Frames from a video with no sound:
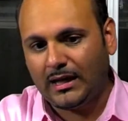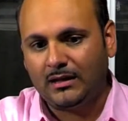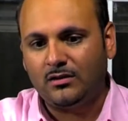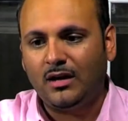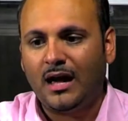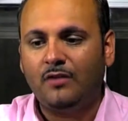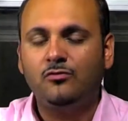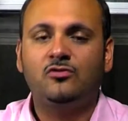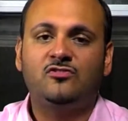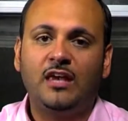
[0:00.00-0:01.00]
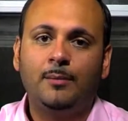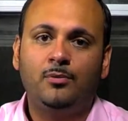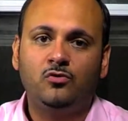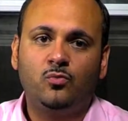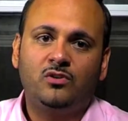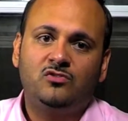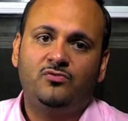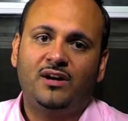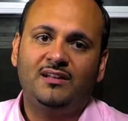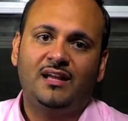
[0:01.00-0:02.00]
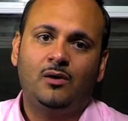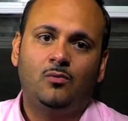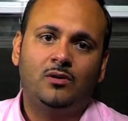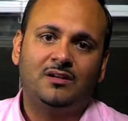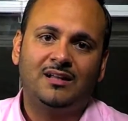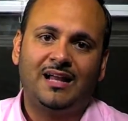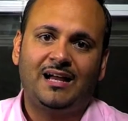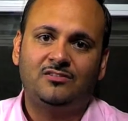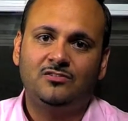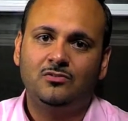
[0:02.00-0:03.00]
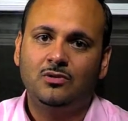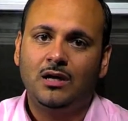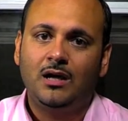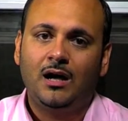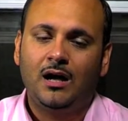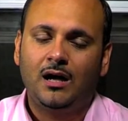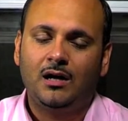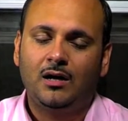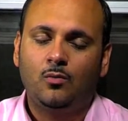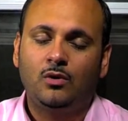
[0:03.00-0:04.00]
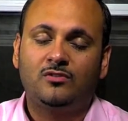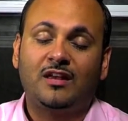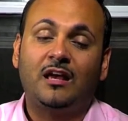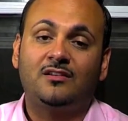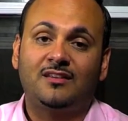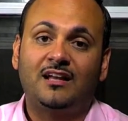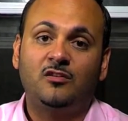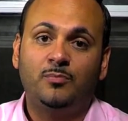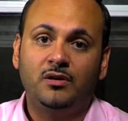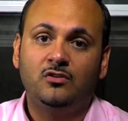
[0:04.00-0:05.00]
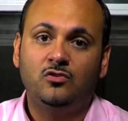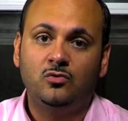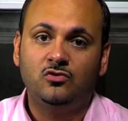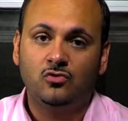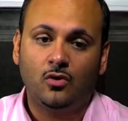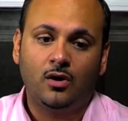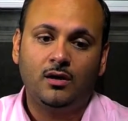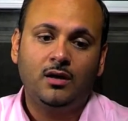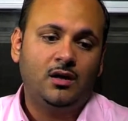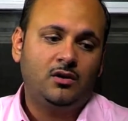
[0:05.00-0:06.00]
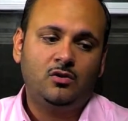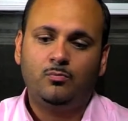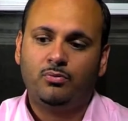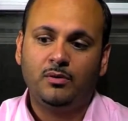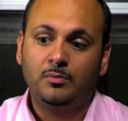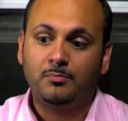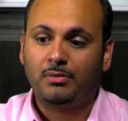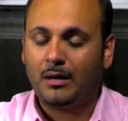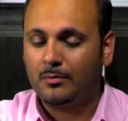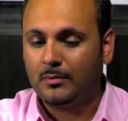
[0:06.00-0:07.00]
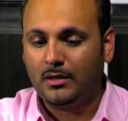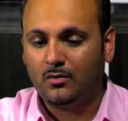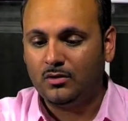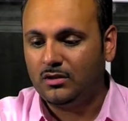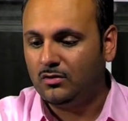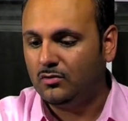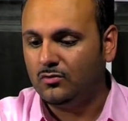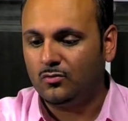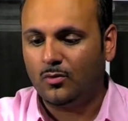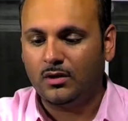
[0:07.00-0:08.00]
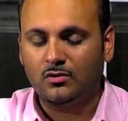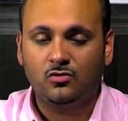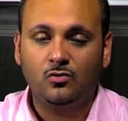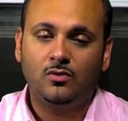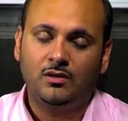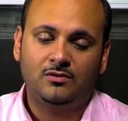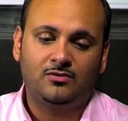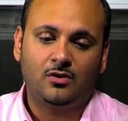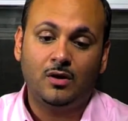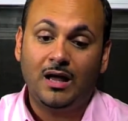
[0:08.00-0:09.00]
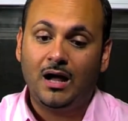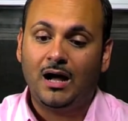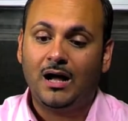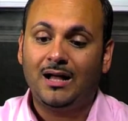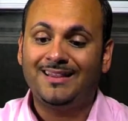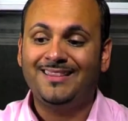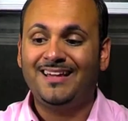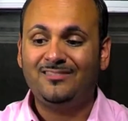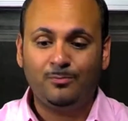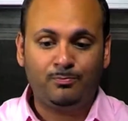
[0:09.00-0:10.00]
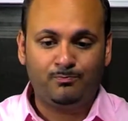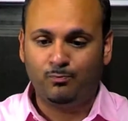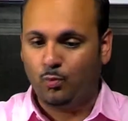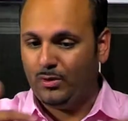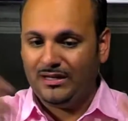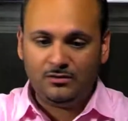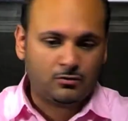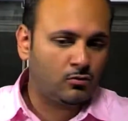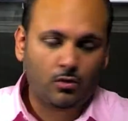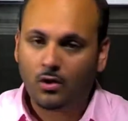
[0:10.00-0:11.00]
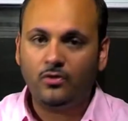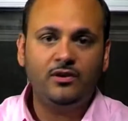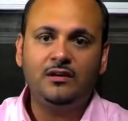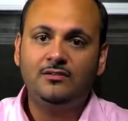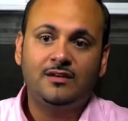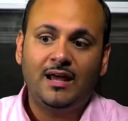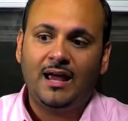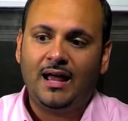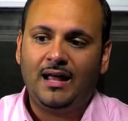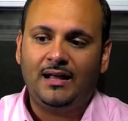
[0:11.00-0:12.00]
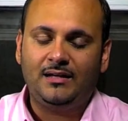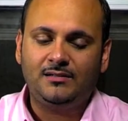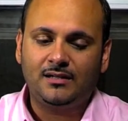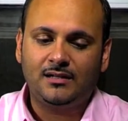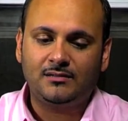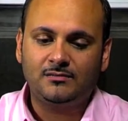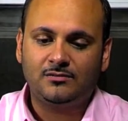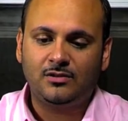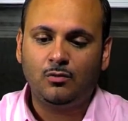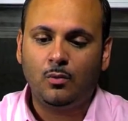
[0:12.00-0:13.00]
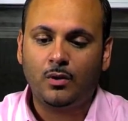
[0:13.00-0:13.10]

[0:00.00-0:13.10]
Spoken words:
you have your staples. Once you find out what glass what style of beer you enjoy, you'll probably only use one or two of these. So let's weed through all these and see what we